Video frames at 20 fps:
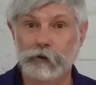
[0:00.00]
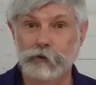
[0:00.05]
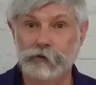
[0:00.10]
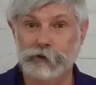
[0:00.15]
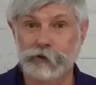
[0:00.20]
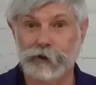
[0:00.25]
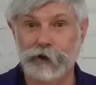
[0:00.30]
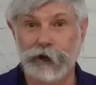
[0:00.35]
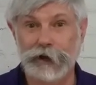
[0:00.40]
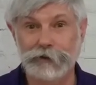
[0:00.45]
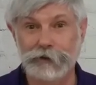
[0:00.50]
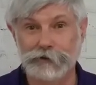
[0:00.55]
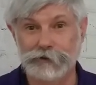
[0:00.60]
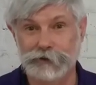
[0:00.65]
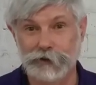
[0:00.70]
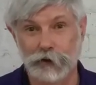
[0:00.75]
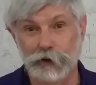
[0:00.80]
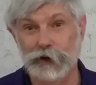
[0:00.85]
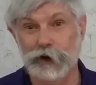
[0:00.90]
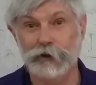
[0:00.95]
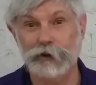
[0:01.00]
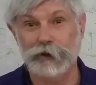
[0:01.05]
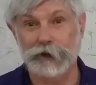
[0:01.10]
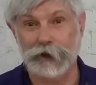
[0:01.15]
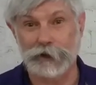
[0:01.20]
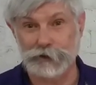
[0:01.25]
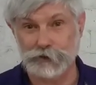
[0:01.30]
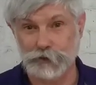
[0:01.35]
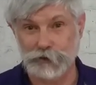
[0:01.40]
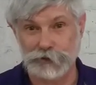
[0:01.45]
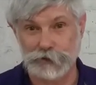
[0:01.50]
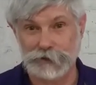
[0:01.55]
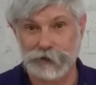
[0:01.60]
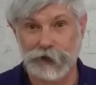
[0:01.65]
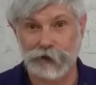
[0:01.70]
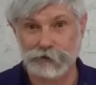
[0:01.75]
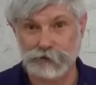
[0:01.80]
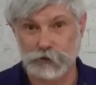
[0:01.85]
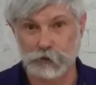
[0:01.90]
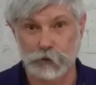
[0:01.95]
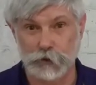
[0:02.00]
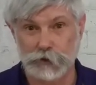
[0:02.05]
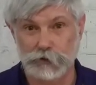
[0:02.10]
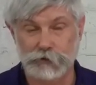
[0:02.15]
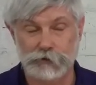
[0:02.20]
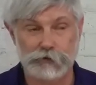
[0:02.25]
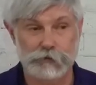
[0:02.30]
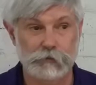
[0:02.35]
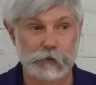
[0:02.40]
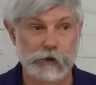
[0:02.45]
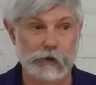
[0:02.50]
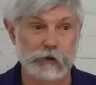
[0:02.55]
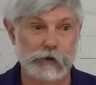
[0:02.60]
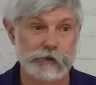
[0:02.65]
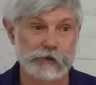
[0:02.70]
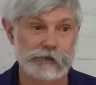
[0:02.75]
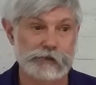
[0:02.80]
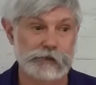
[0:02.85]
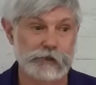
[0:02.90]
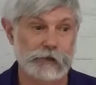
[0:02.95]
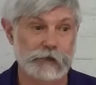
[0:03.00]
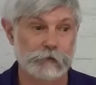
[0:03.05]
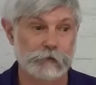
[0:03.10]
who's the guy that's the only other guy that's reached 1,000 wins. Because